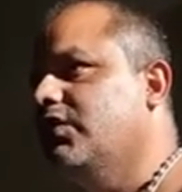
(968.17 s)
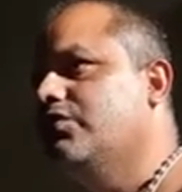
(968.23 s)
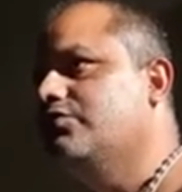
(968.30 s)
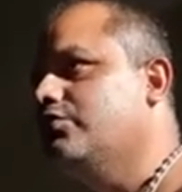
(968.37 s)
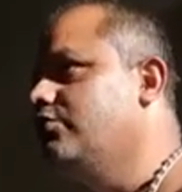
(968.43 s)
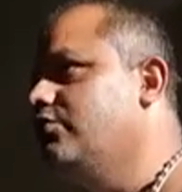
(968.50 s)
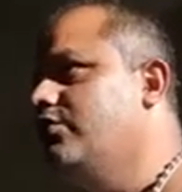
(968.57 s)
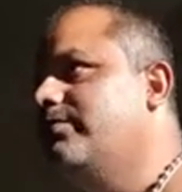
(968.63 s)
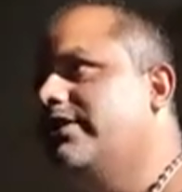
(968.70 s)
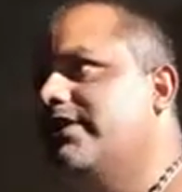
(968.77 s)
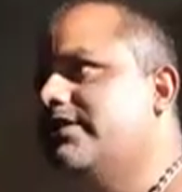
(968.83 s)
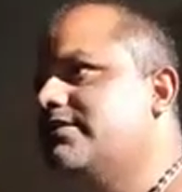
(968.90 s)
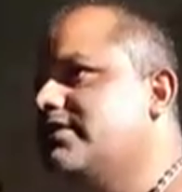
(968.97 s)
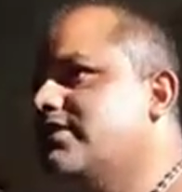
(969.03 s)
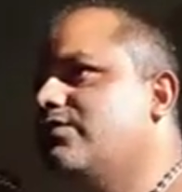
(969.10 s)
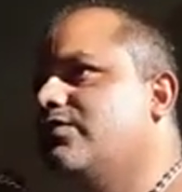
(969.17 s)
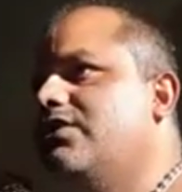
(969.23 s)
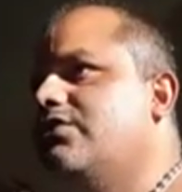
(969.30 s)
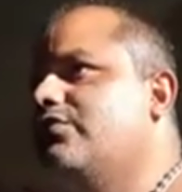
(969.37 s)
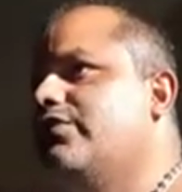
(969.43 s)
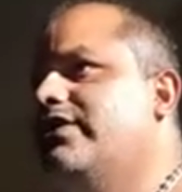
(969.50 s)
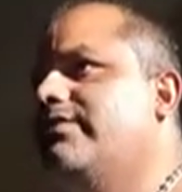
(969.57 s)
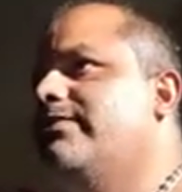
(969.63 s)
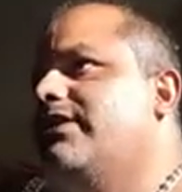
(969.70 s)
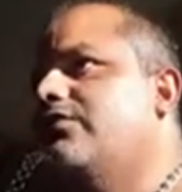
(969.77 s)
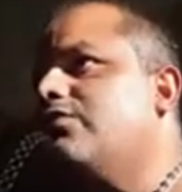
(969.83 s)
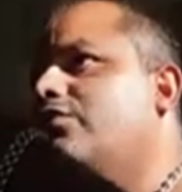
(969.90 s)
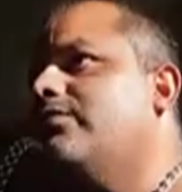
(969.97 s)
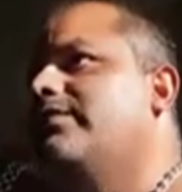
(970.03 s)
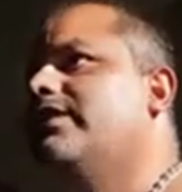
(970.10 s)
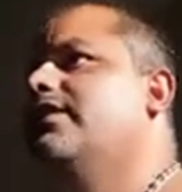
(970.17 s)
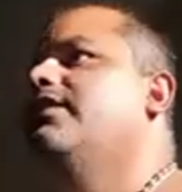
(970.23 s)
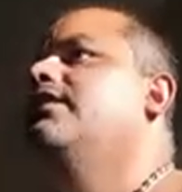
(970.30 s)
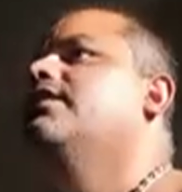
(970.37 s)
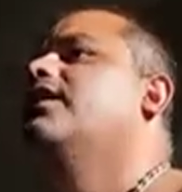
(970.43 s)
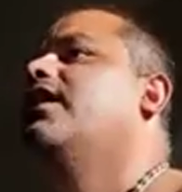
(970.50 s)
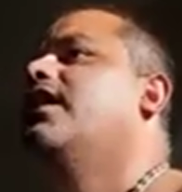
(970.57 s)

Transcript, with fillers: So nobody is equal to him and nobody